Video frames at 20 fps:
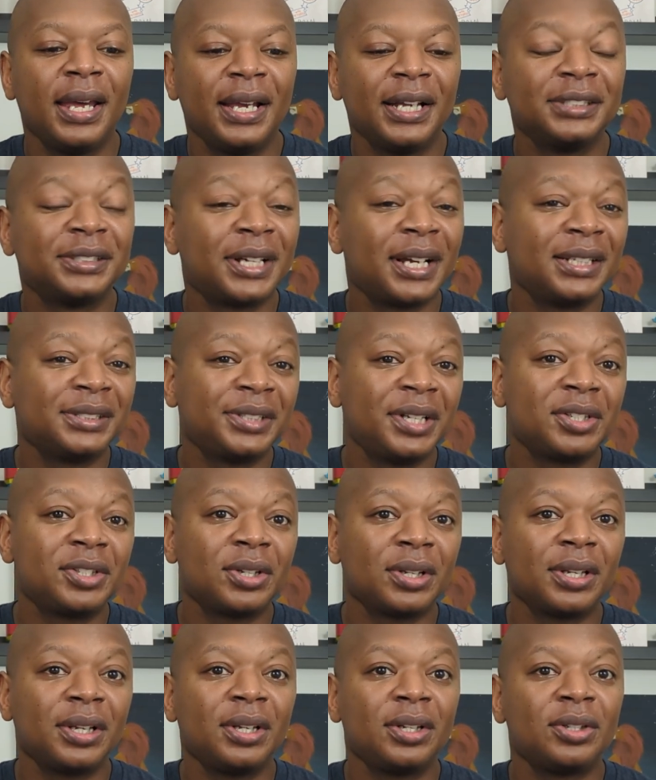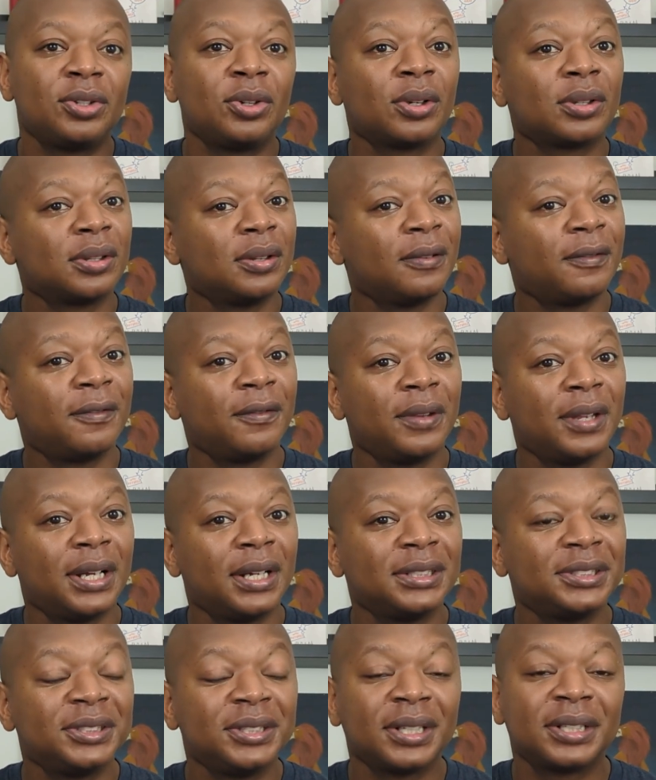is I essentially took
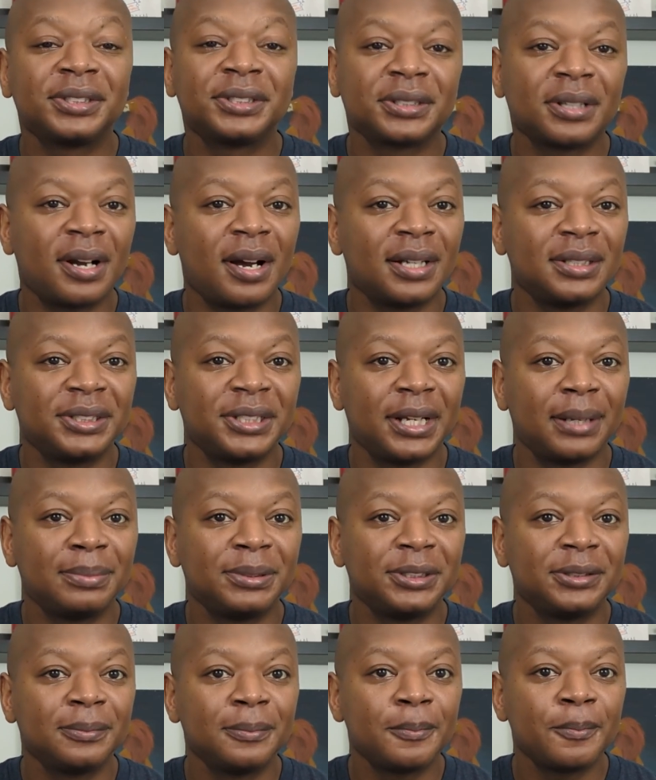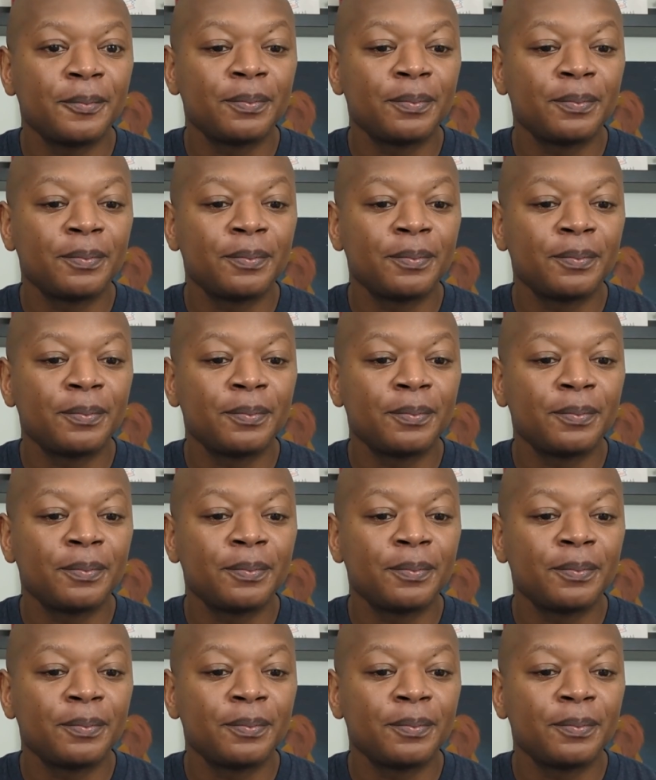the 6 concepts: